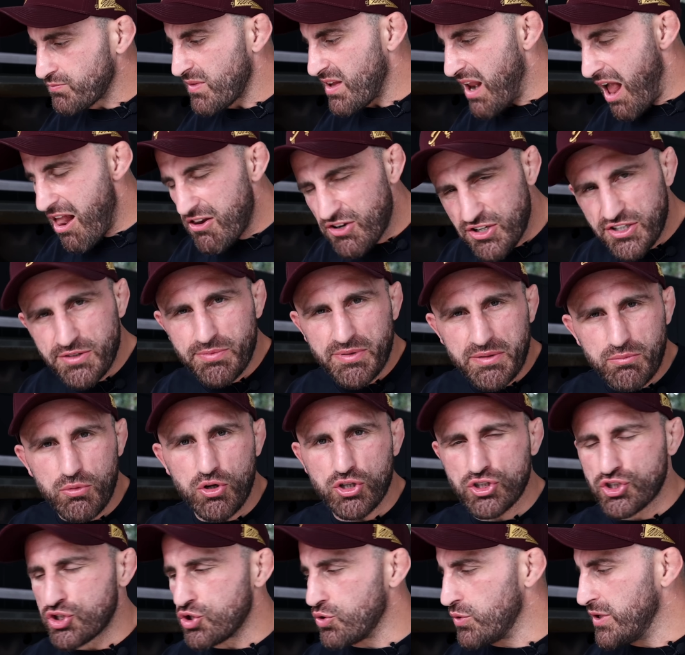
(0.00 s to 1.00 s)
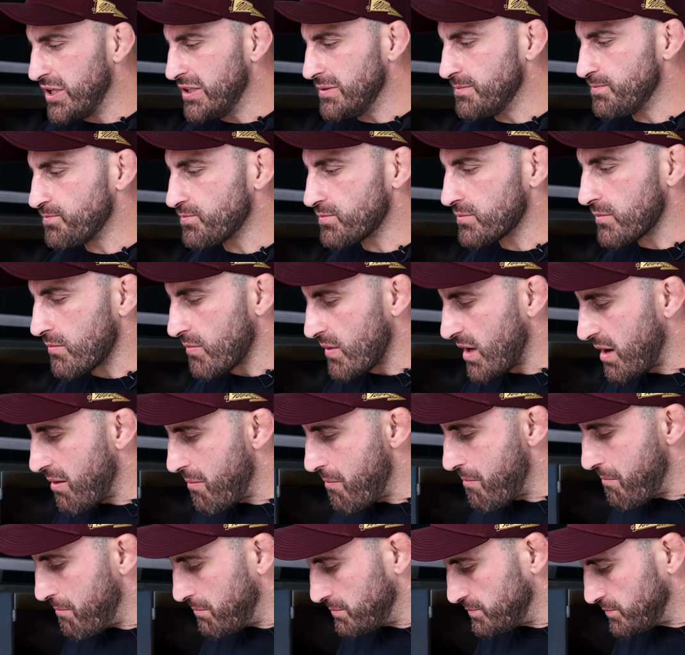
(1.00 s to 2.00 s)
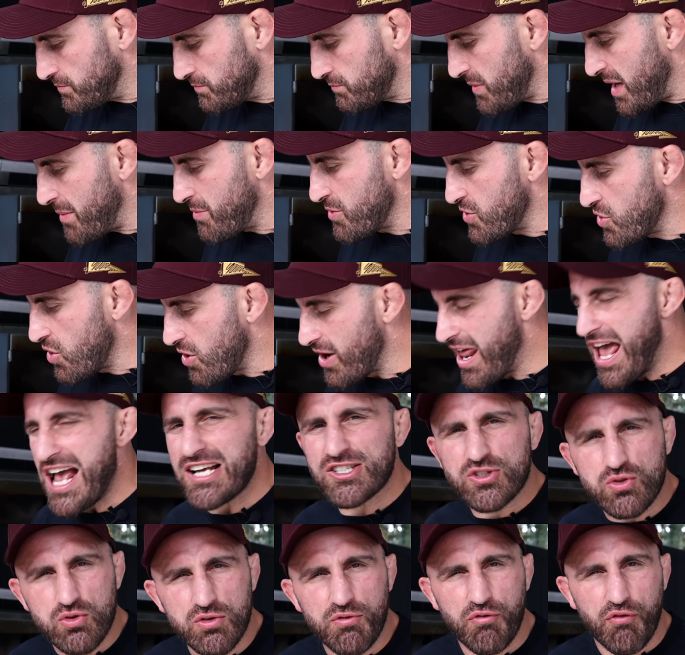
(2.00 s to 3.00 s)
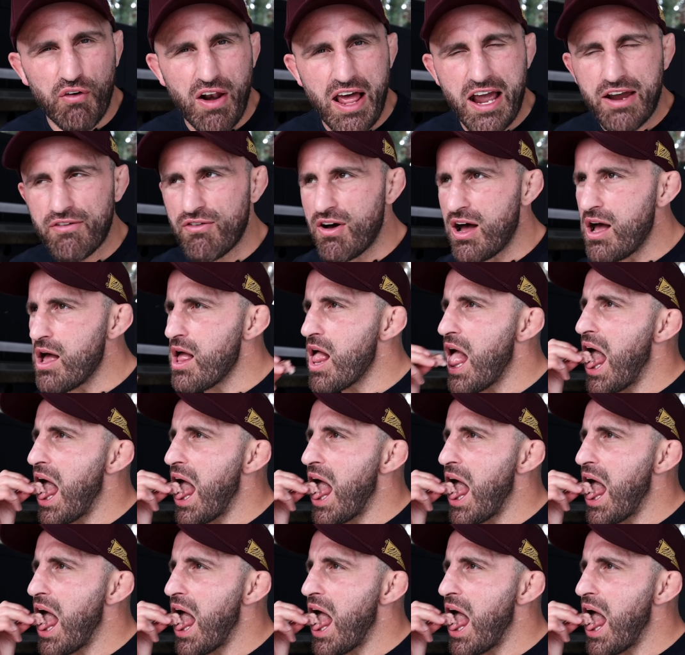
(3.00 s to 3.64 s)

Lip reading: A little bit more chewy, maybe not as good flavor.